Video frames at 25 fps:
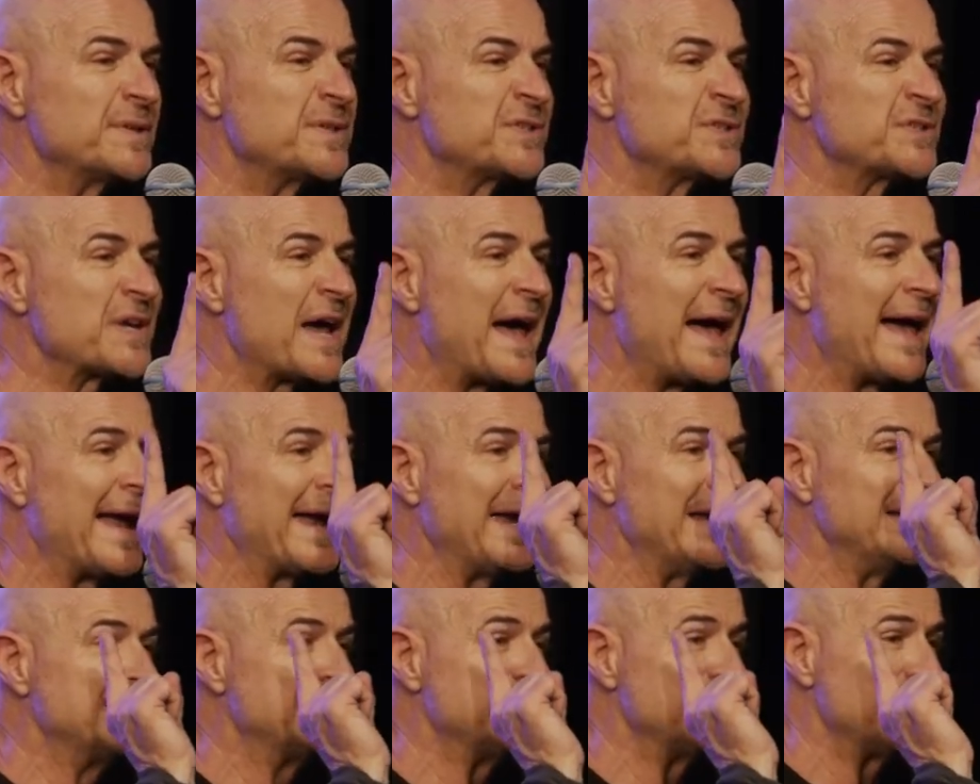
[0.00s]

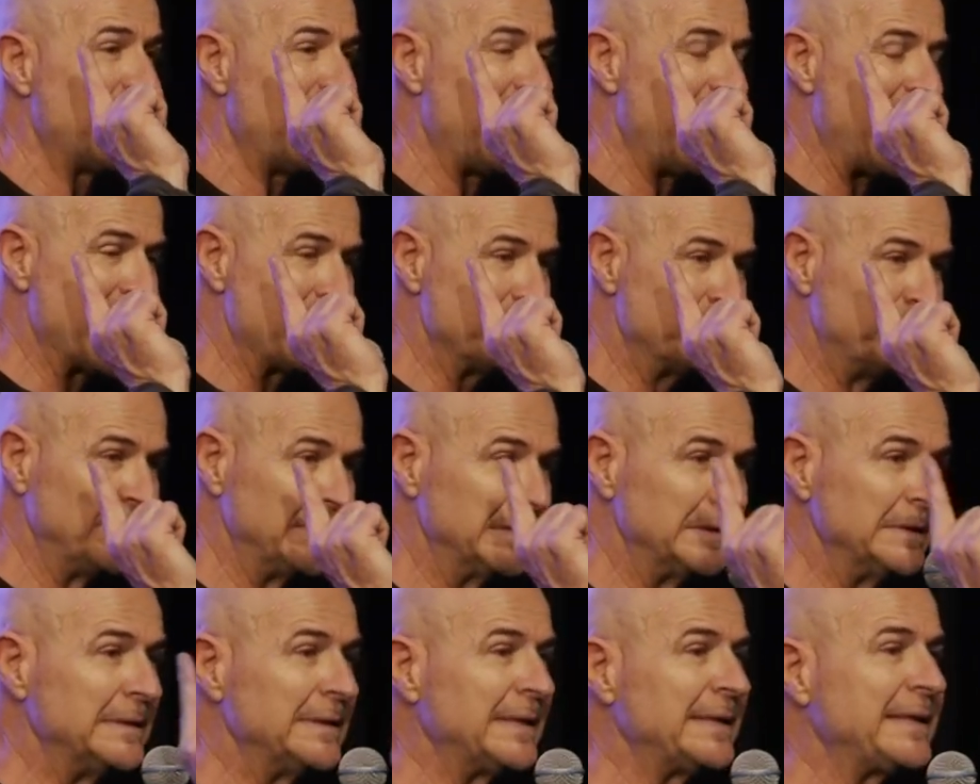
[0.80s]
besides I
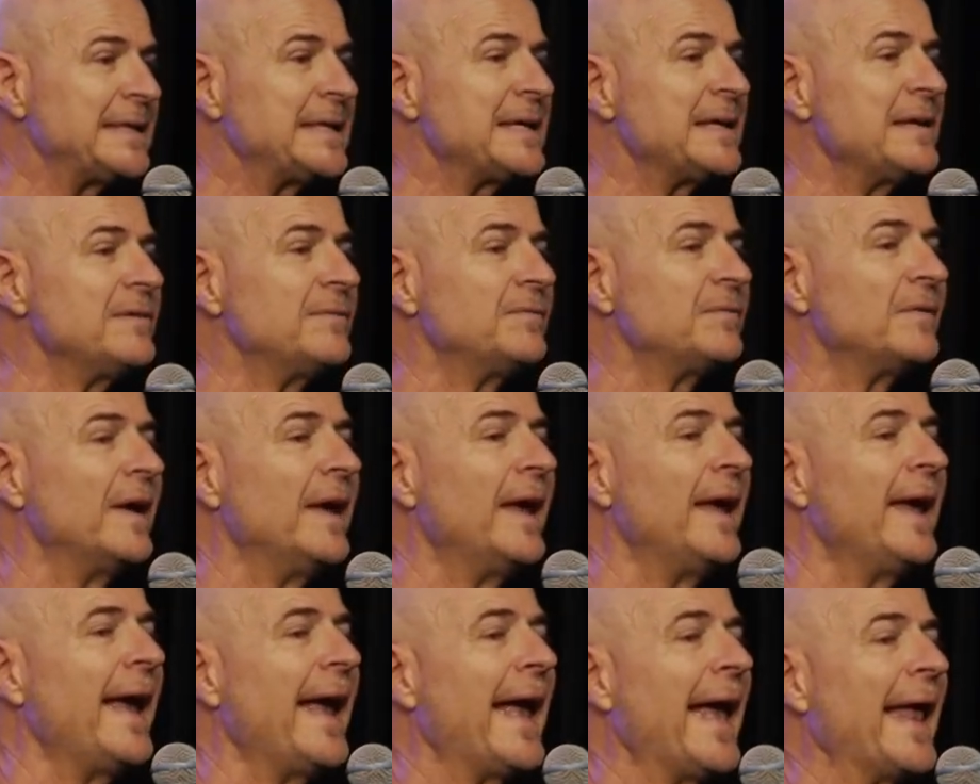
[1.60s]
believe
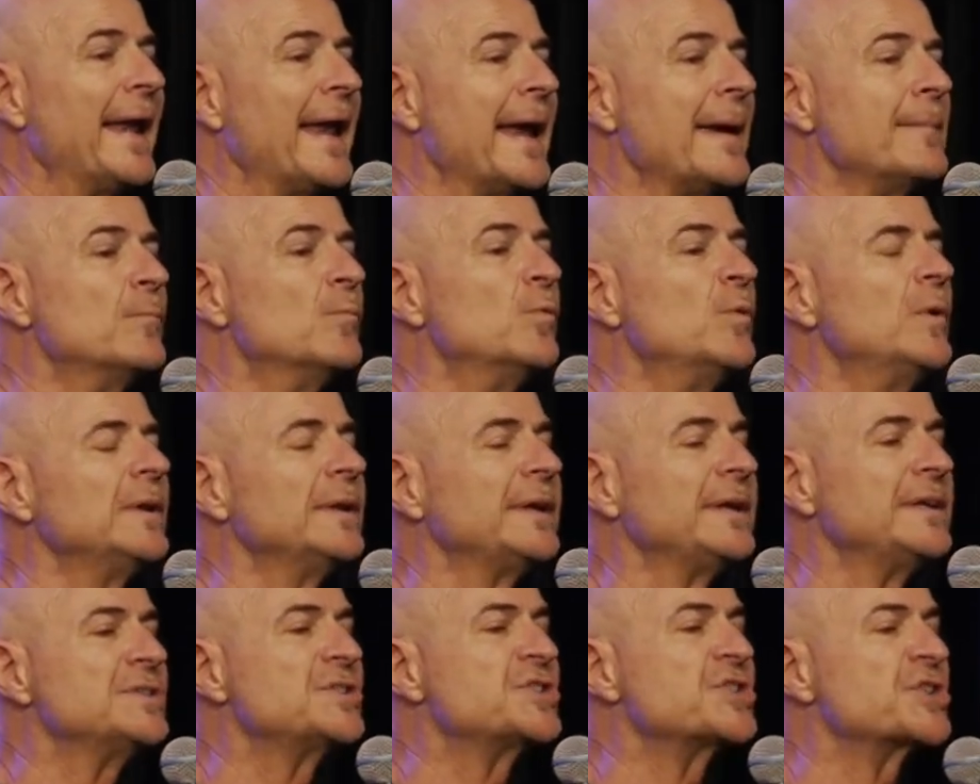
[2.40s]
and I'm
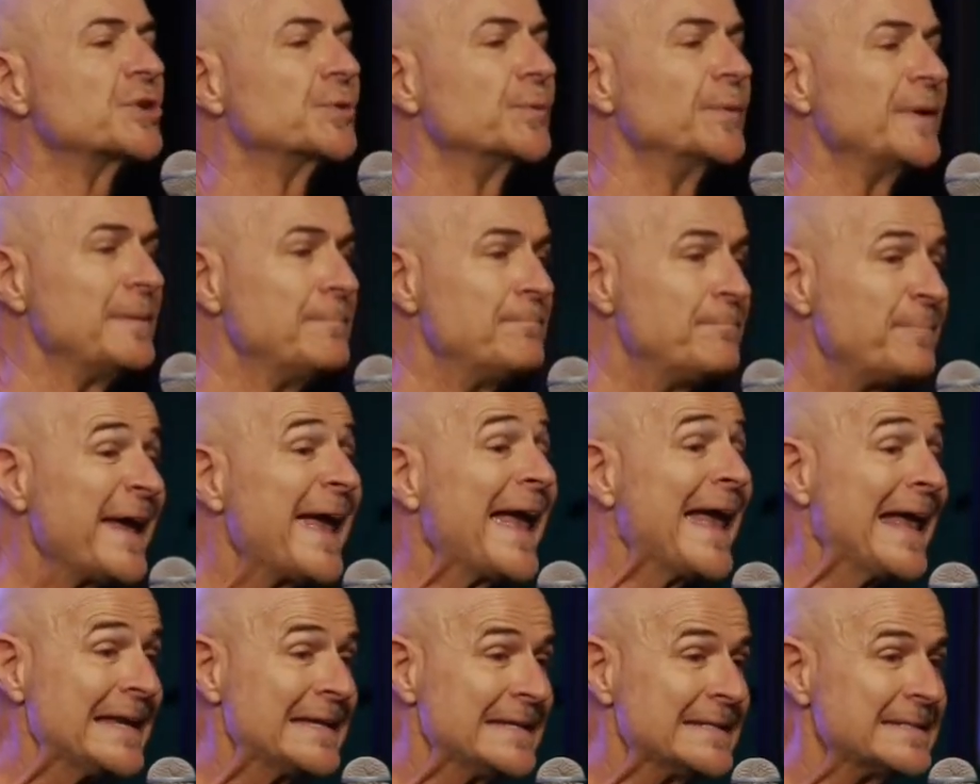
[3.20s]
willing to
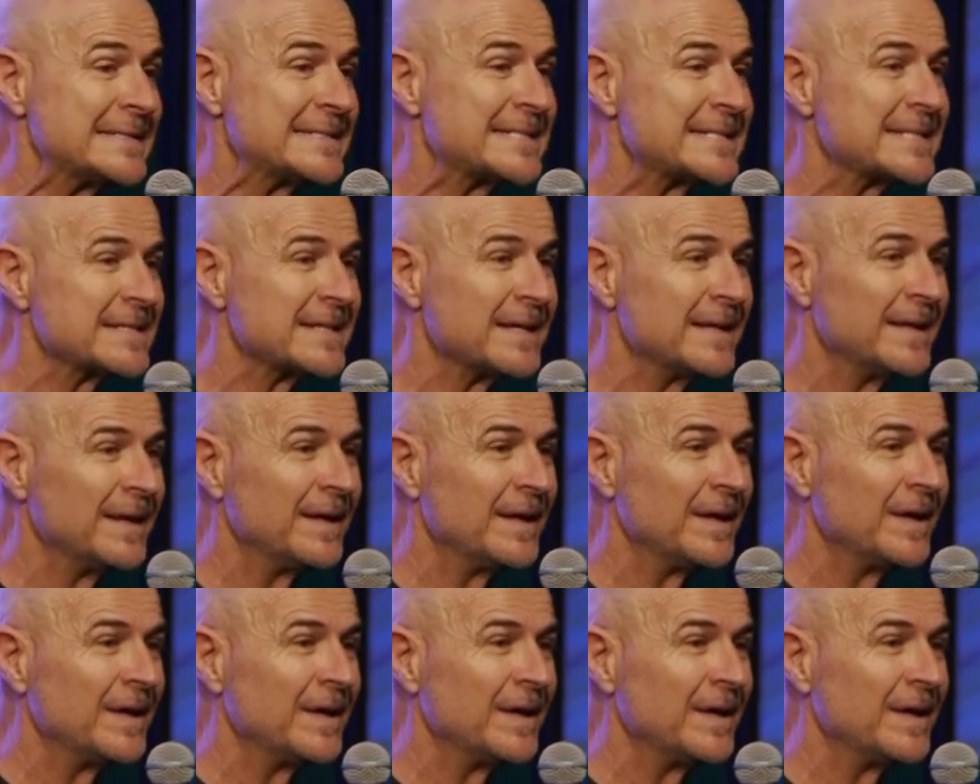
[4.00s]
repent.